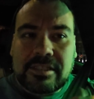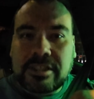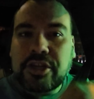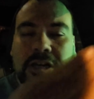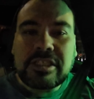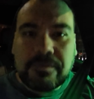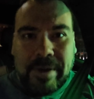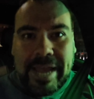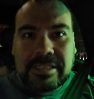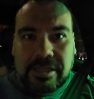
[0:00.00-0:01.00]
the charging
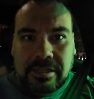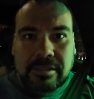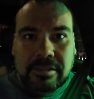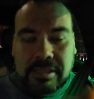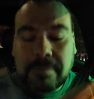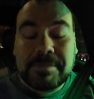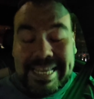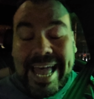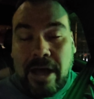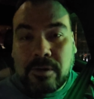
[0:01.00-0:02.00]
rate dips
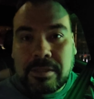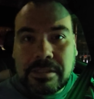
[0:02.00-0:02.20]
down.